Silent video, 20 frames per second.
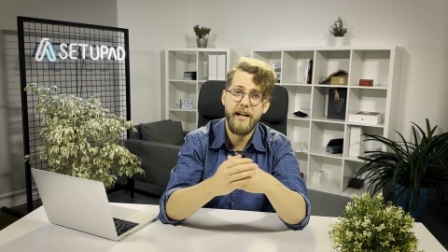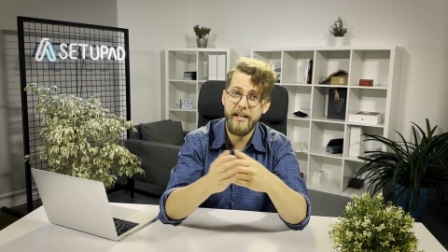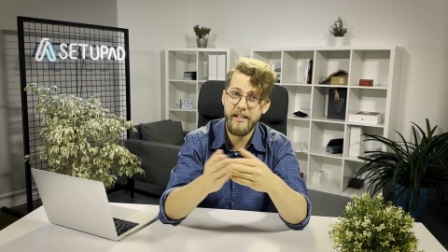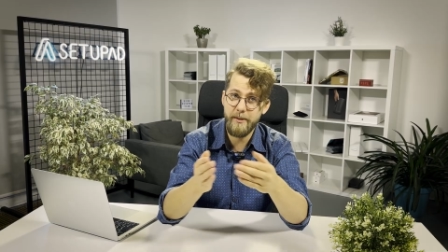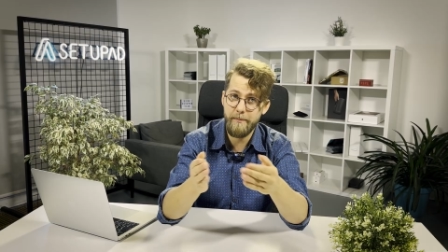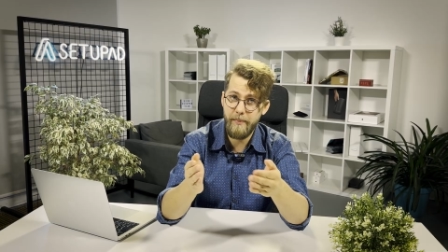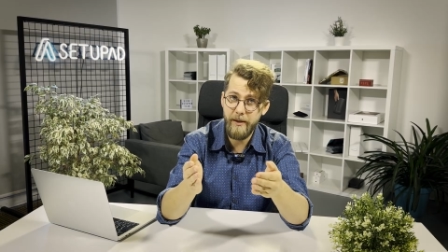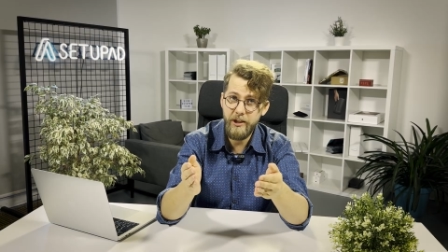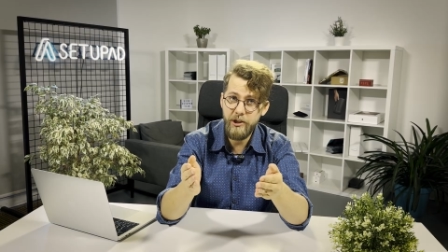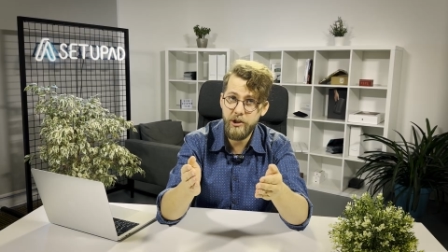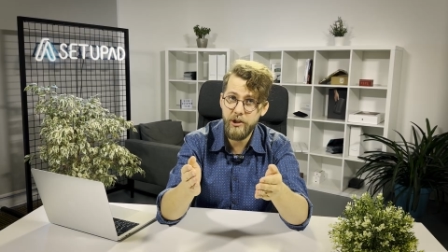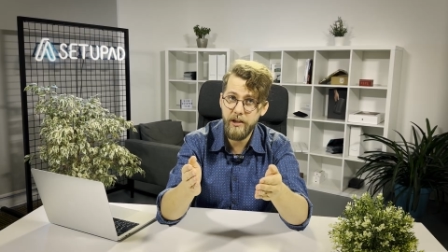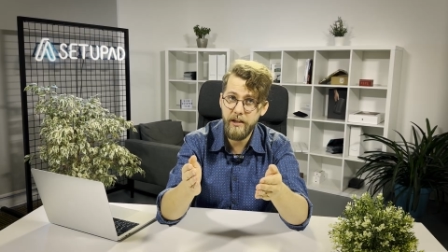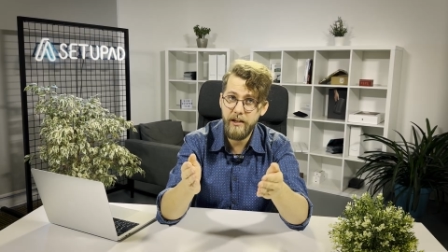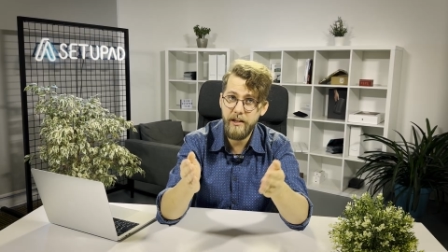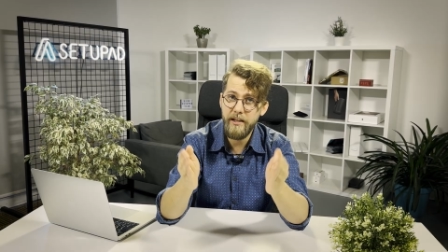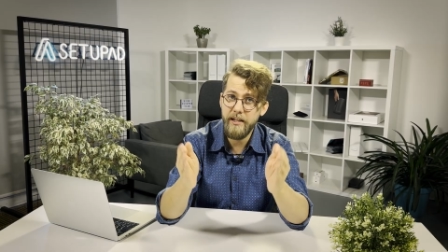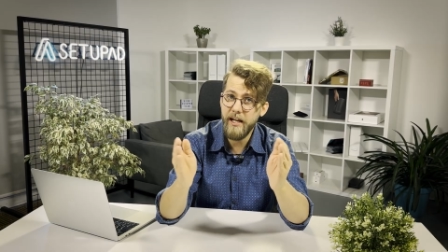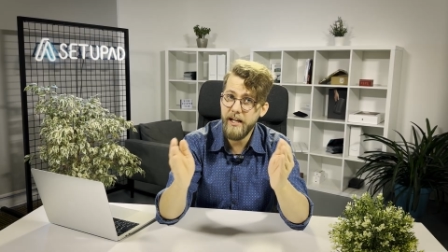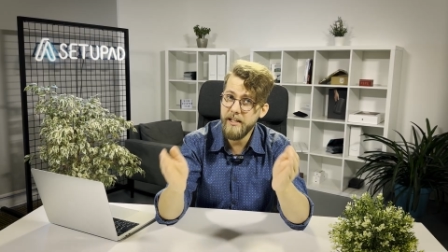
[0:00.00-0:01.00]

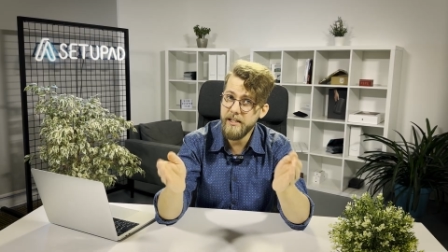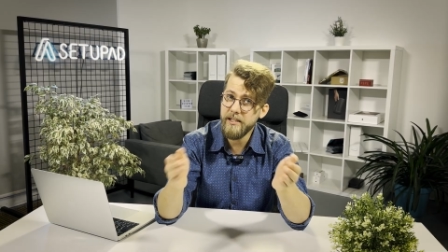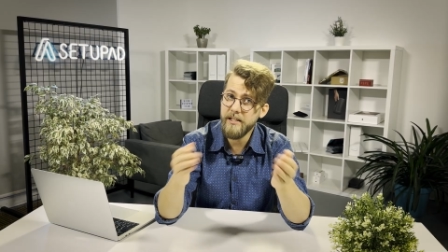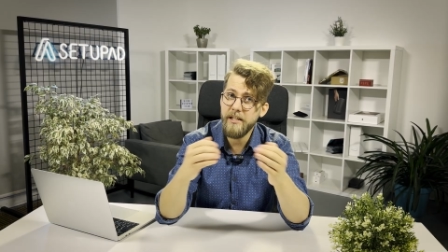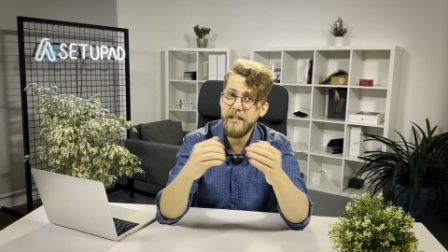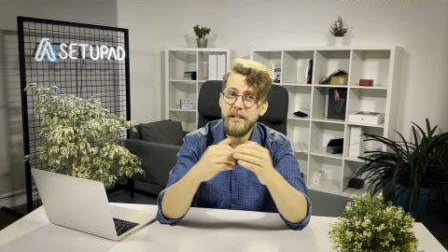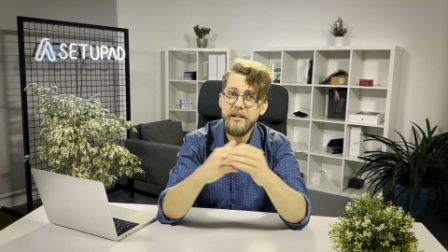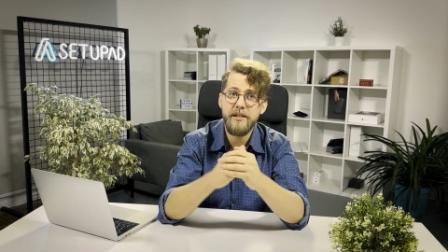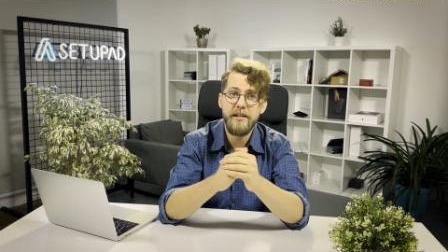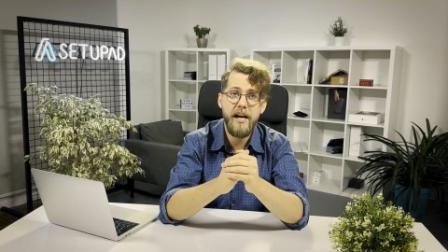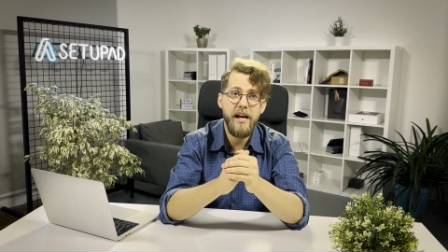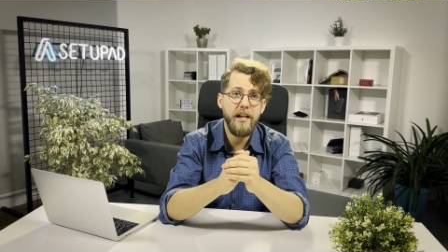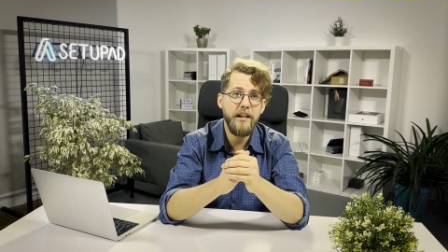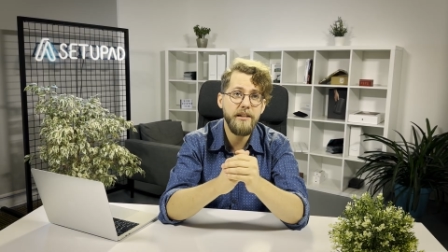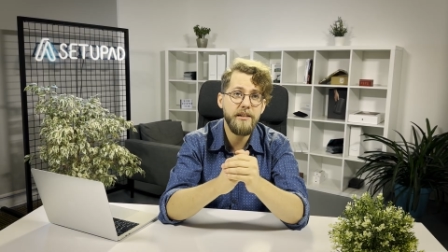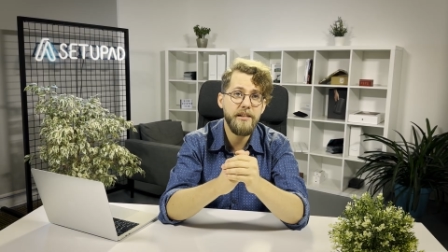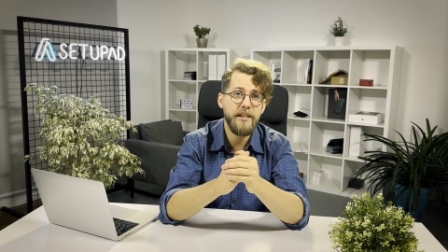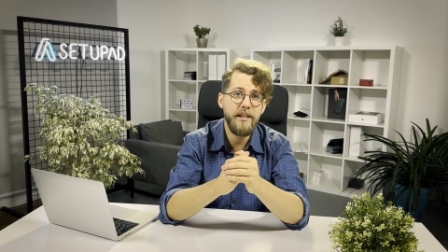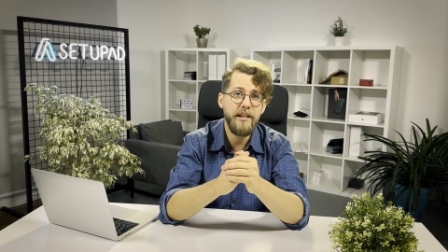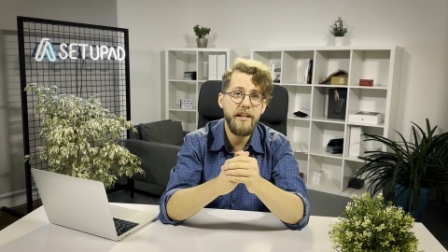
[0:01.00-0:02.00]
especially as
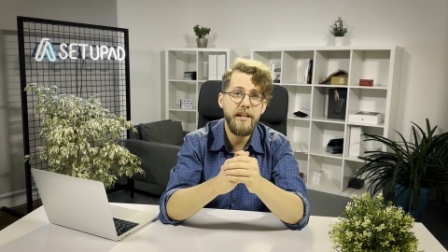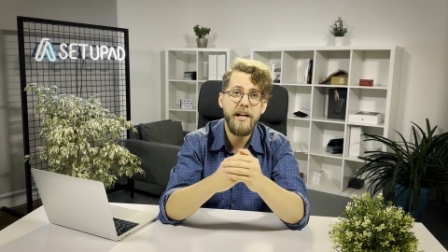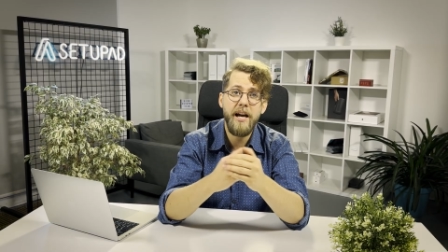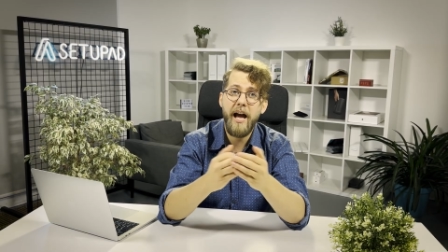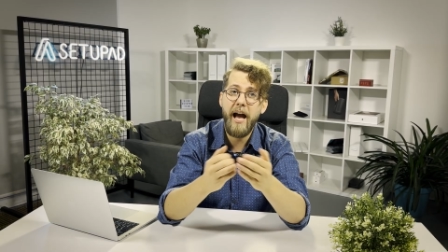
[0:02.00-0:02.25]
seasonality,